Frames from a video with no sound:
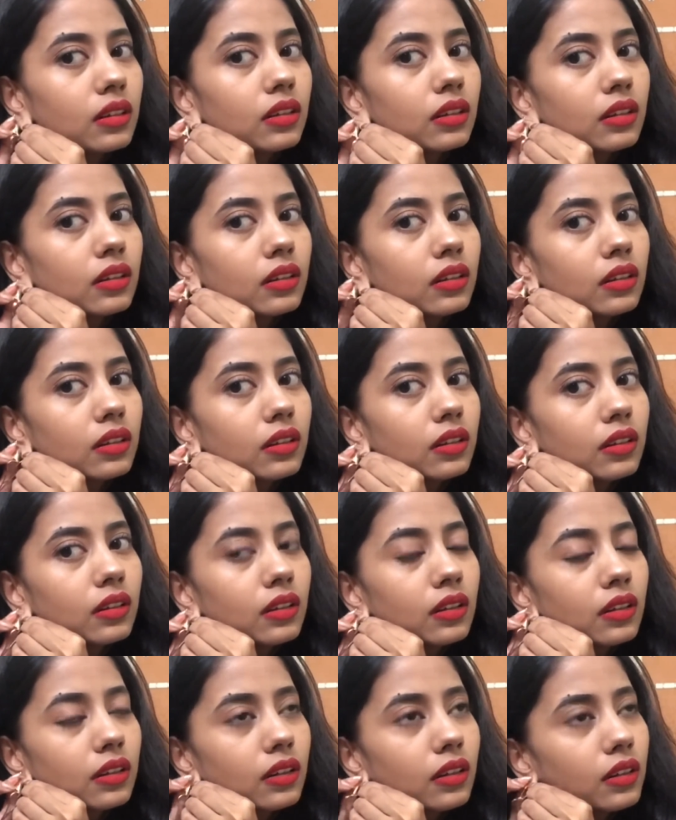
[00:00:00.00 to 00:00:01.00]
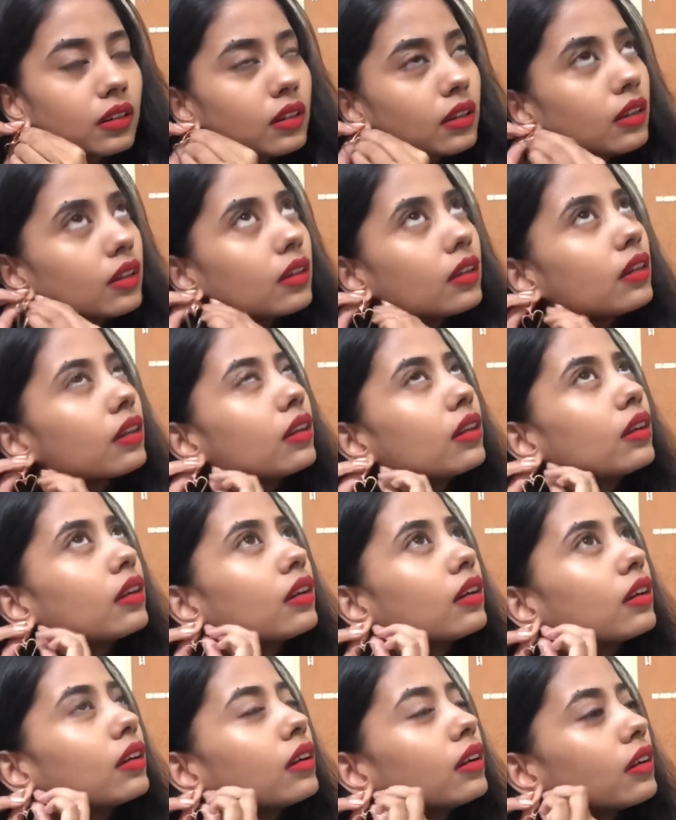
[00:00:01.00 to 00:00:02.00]

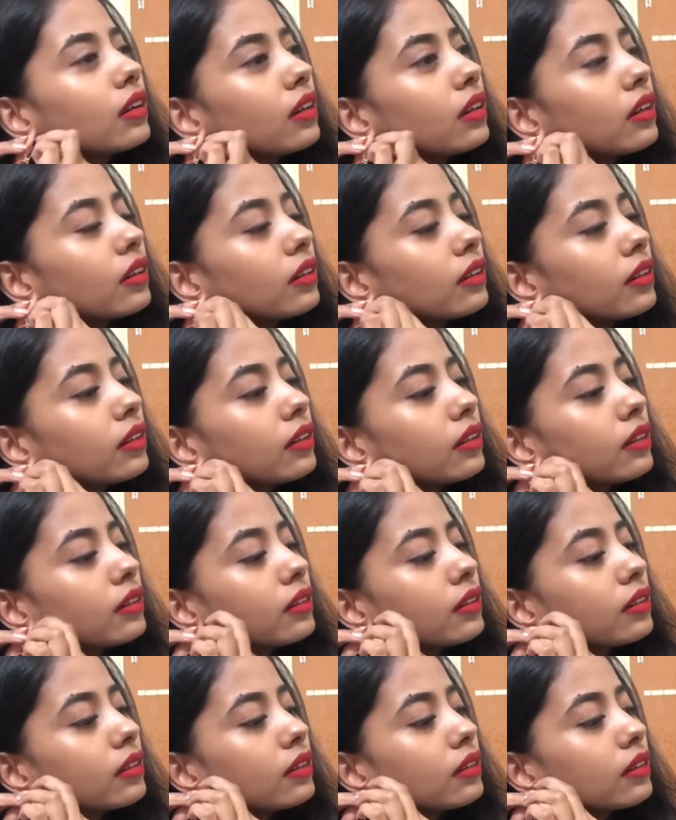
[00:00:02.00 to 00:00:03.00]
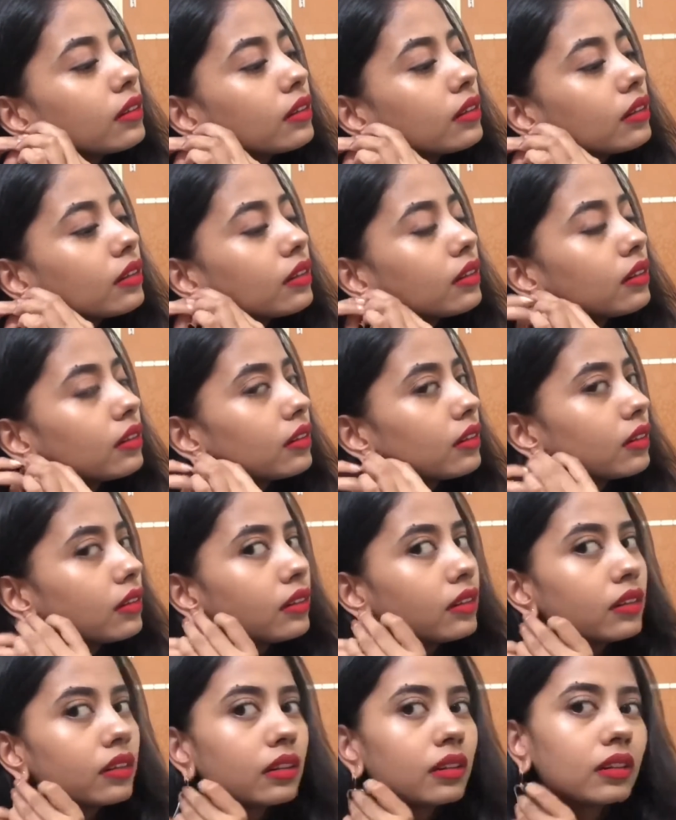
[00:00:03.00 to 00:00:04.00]

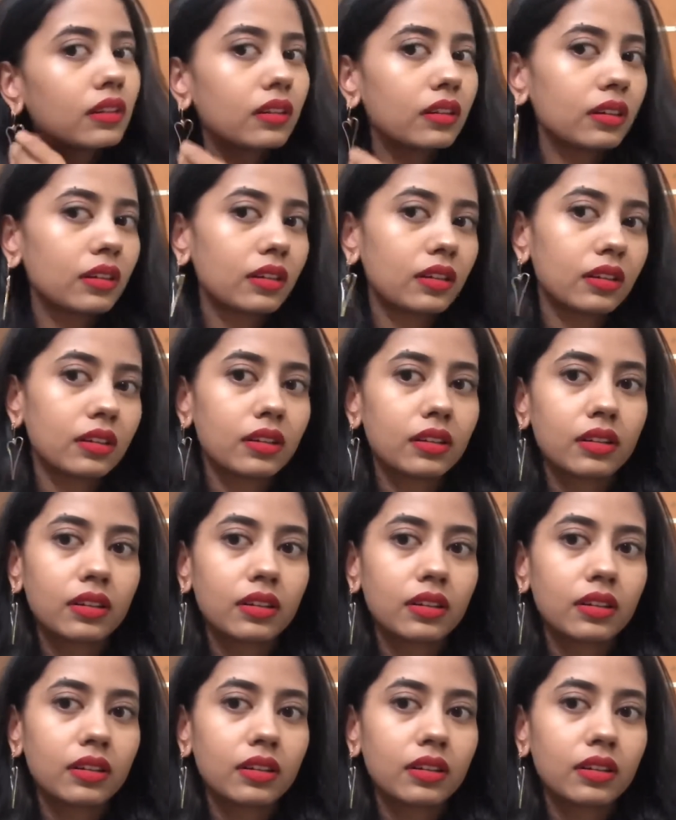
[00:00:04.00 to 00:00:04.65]
Nobody speaks.